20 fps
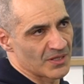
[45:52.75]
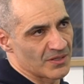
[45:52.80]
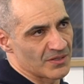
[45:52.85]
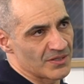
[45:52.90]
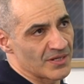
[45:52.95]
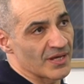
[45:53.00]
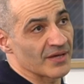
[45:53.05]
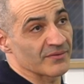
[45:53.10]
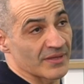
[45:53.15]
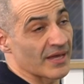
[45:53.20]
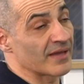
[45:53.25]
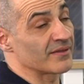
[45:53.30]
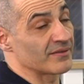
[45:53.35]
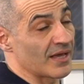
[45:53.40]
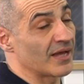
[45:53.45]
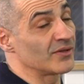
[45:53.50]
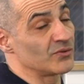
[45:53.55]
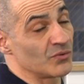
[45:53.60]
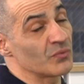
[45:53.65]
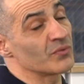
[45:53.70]
Yeah,
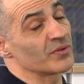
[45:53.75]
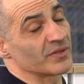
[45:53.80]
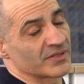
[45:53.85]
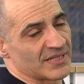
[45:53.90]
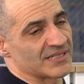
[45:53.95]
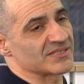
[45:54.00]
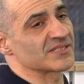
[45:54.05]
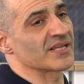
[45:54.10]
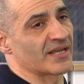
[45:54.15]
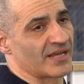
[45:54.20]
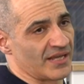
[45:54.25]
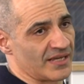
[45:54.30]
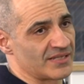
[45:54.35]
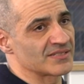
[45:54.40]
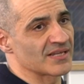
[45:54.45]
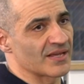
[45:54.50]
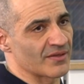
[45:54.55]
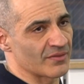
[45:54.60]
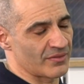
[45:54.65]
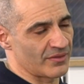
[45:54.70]
I do think that's the
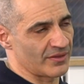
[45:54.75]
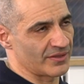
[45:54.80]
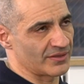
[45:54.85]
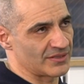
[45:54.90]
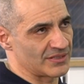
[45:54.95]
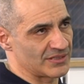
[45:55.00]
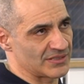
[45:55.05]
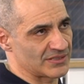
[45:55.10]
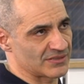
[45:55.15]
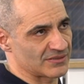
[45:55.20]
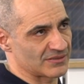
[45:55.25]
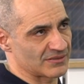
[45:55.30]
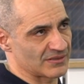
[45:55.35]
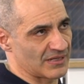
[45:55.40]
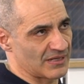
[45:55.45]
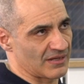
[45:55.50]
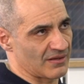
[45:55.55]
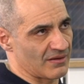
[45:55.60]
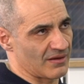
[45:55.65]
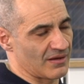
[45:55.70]
case. I think these
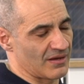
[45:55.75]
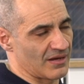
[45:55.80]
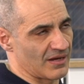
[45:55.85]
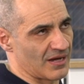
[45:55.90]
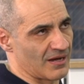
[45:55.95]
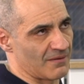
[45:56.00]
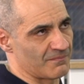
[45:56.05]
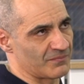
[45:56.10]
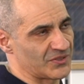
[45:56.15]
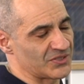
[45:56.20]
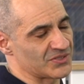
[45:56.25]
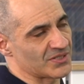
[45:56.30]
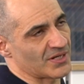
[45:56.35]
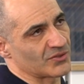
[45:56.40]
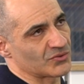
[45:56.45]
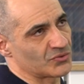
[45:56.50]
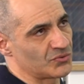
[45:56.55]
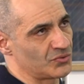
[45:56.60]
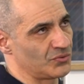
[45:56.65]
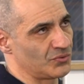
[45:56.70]

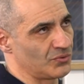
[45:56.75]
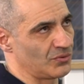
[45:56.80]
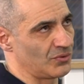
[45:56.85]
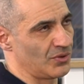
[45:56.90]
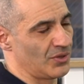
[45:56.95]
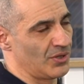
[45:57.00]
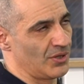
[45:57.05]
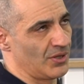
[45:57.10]
are two,